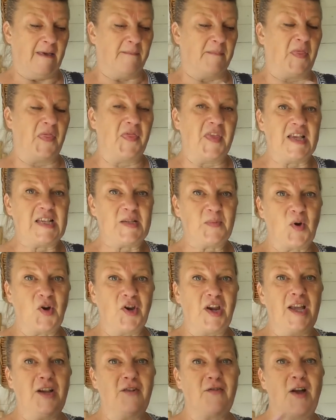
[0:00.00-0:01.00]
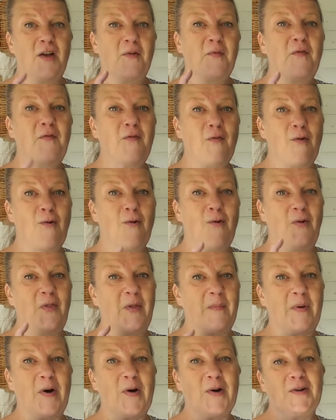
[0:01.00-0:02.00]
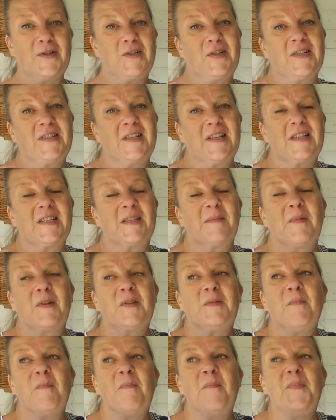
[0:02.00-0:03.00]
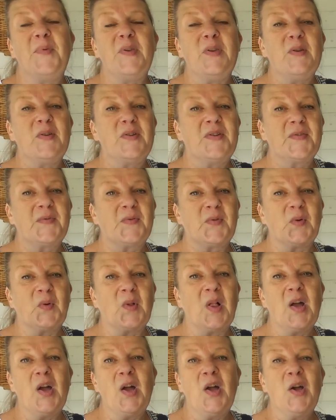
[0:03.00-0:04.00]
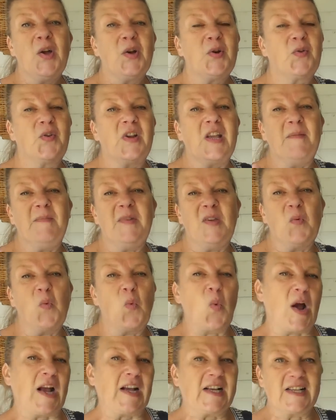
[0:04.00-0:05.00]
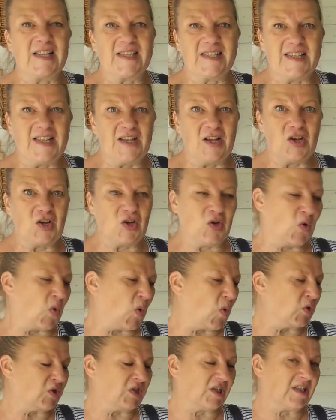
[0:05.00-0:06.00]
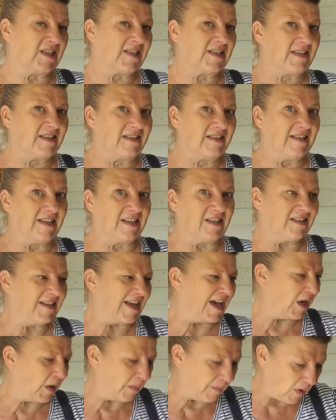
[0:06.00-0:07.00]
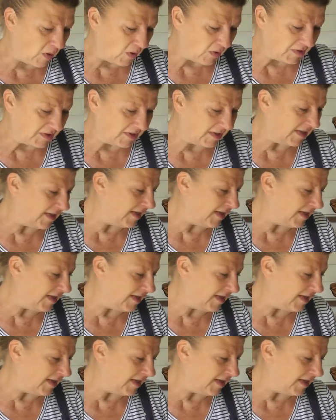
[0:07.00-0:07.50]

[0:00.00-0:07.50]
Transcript: but this one I grow for the pod because it's the most beautiful, creamy, waxy, gorgeous little yellow pod.